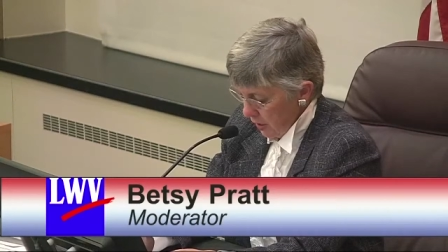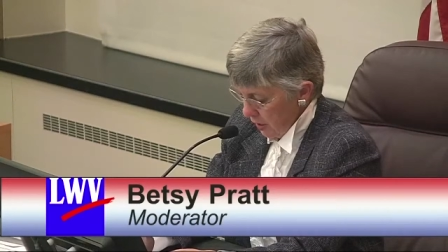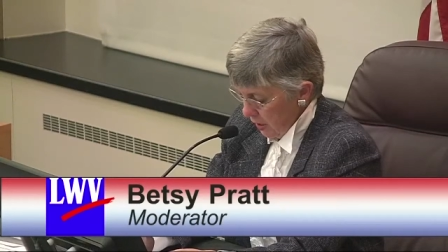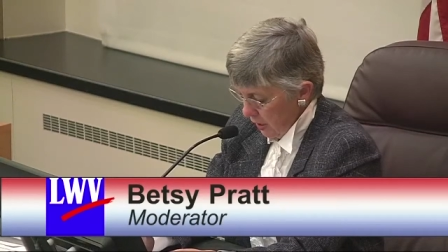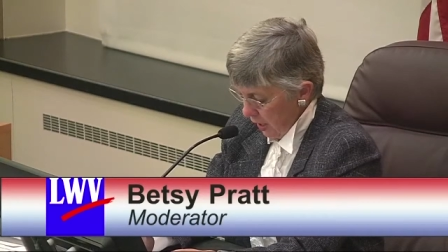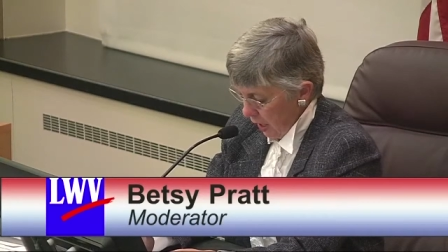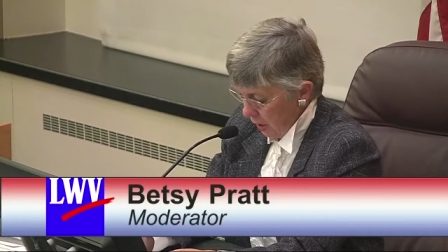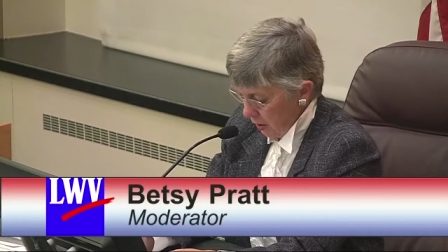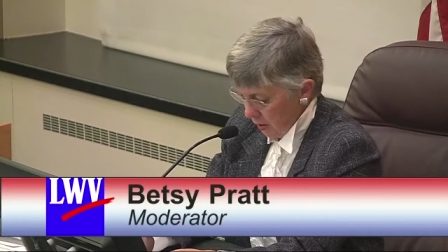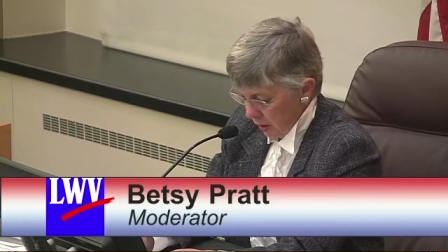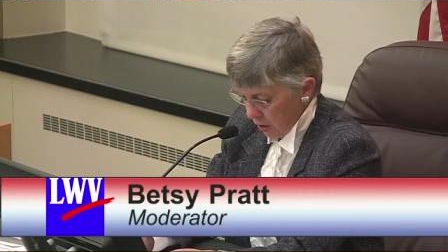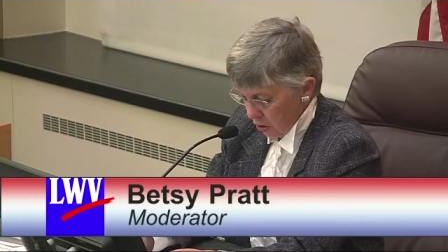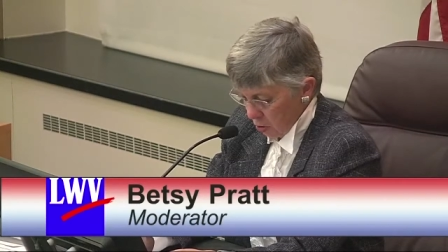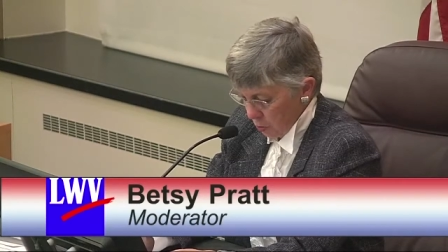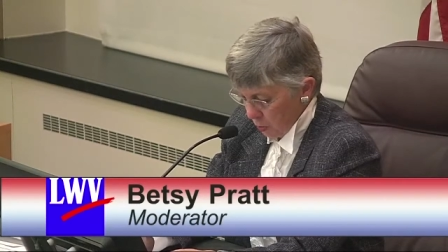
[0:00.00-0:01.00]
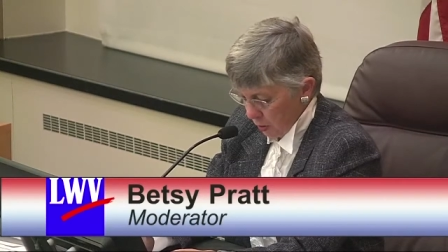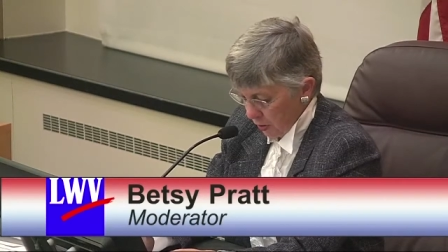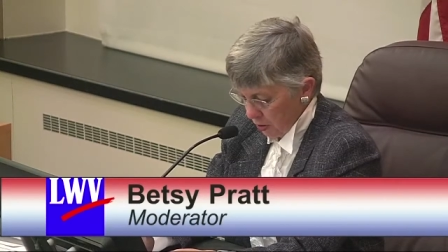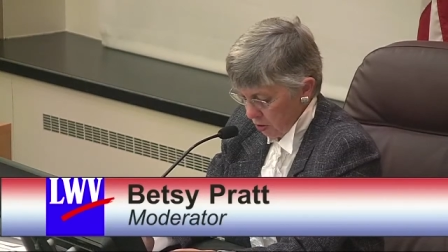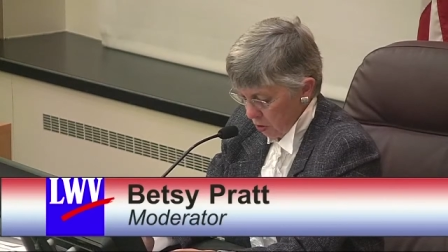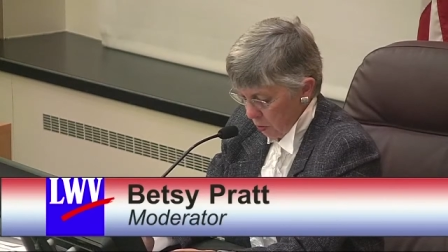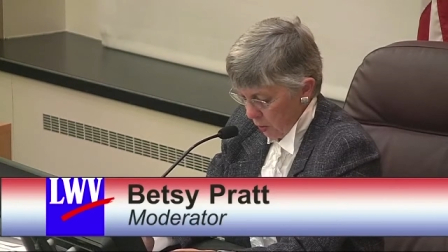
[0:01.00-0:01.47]
any candidate or
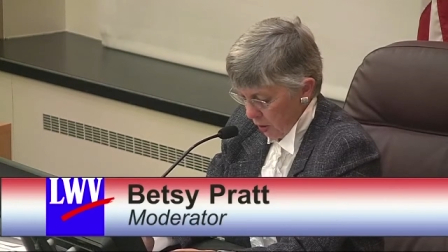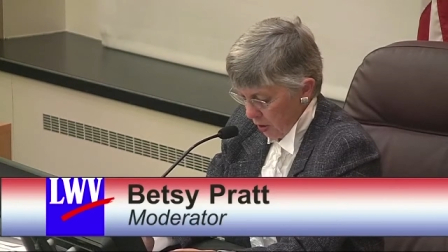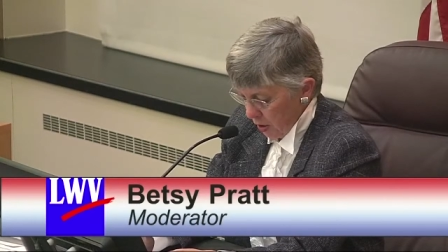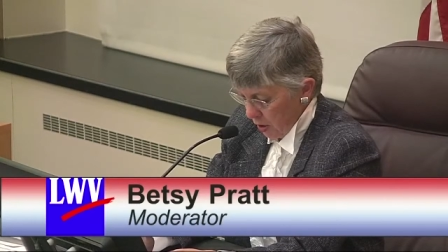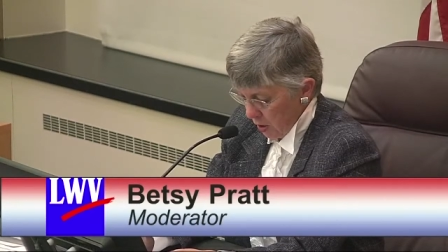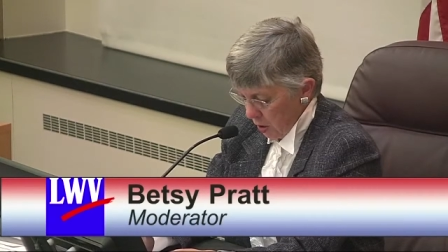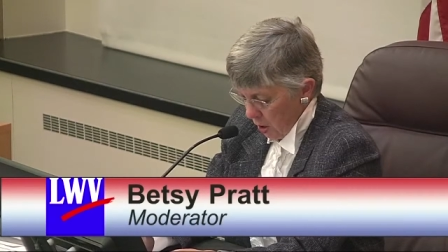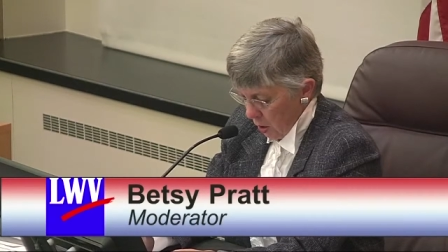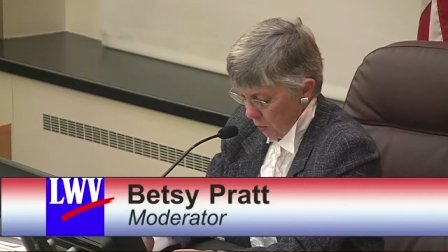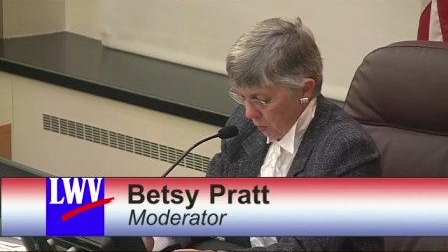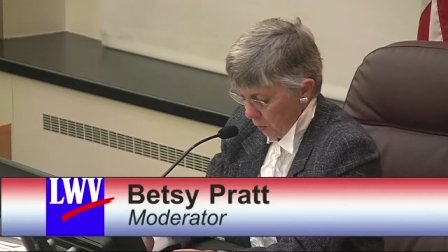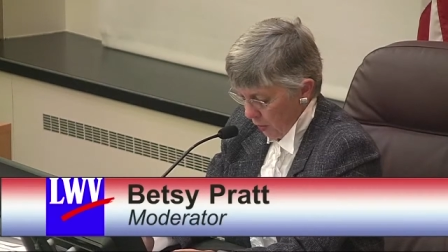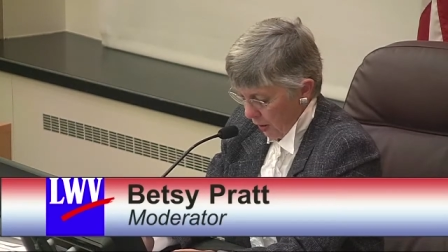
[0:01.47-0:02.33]
political party, but